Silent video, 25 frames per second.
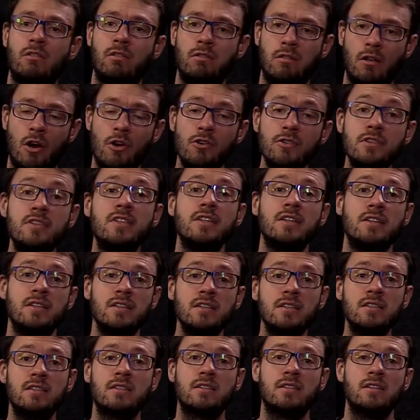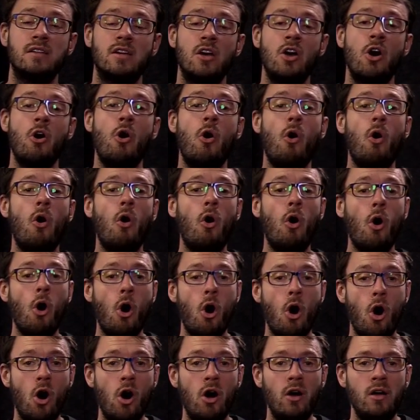closes
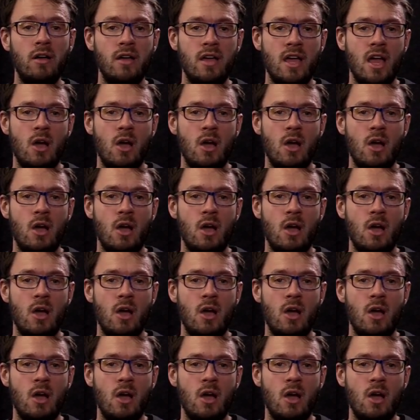or